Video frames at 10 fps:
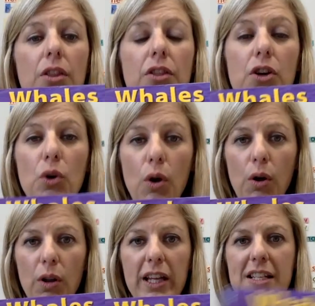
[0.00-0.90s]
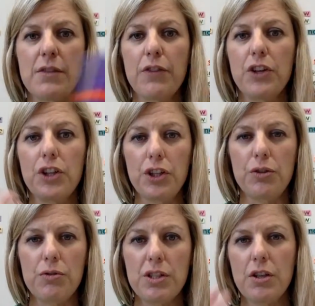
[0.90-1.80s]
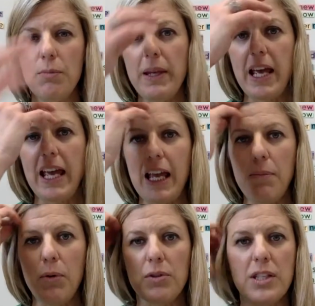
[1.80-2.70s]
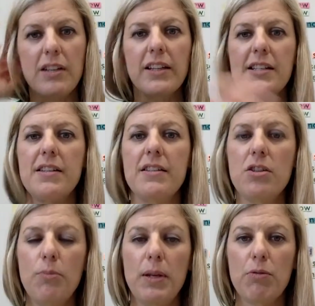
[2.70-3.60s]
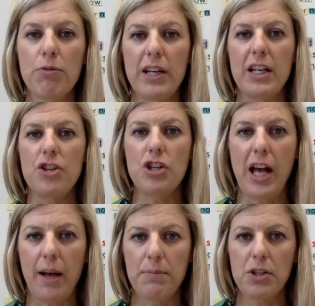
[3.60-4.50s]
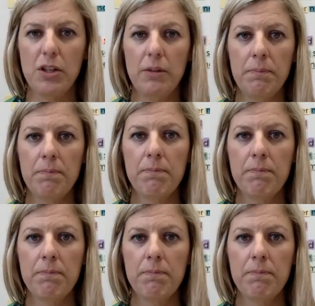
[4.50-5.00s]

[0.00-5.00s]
The goal is for you to be able to listen to me read a chapter